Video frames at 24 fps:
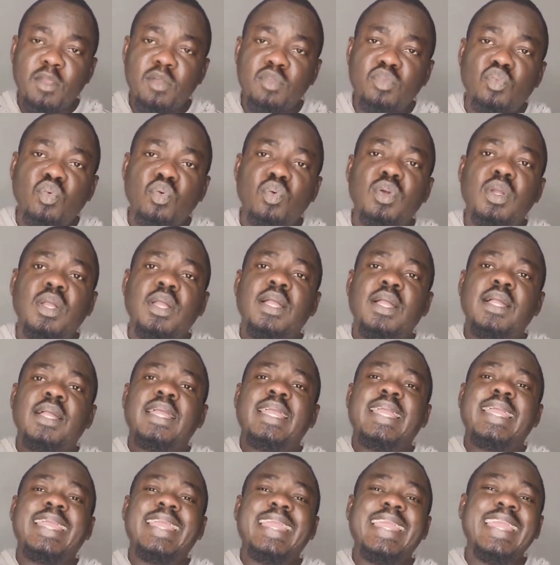to
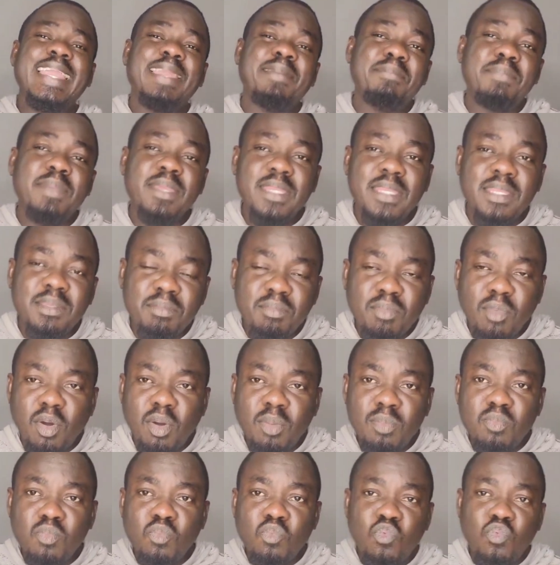a
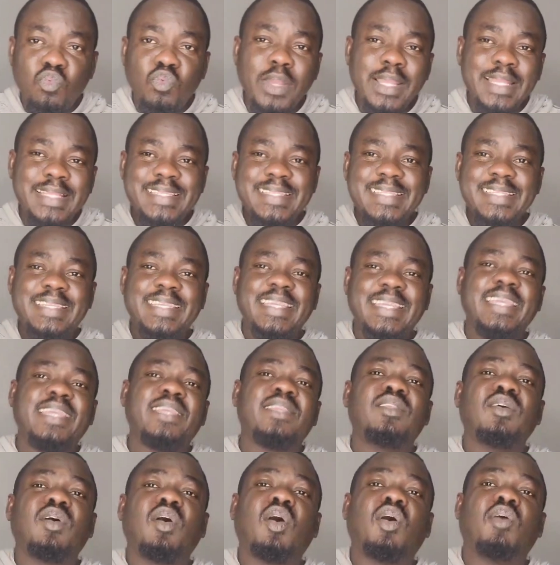minimum weight
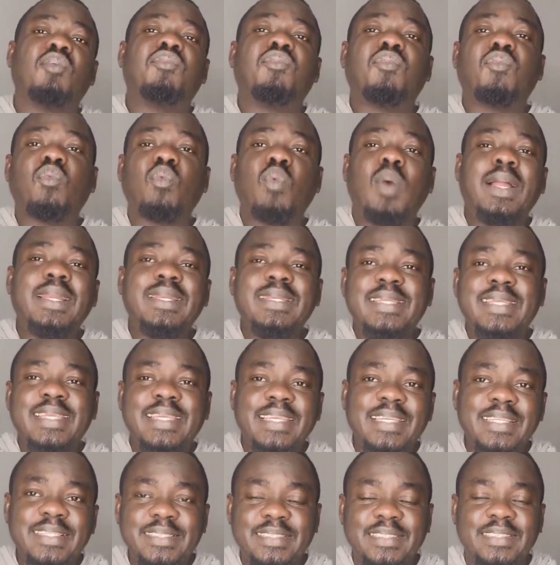gain of 1
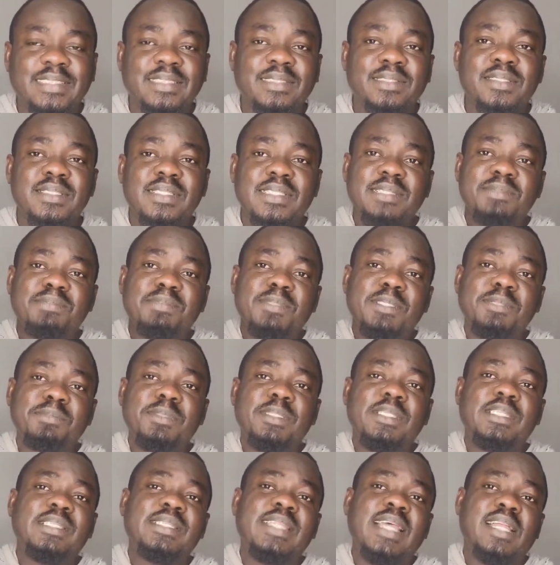kg, simply
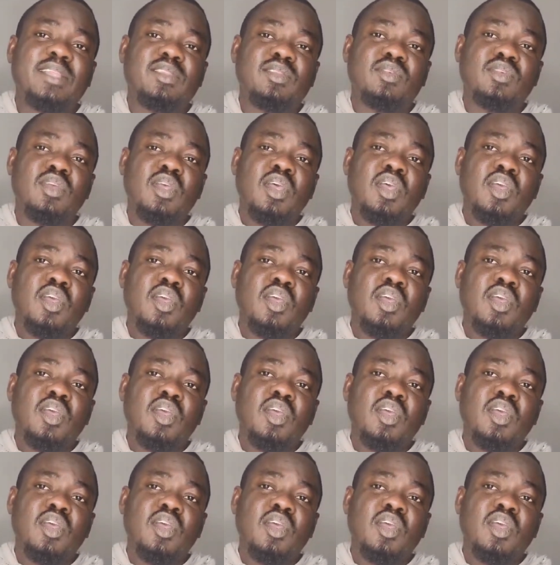meaning that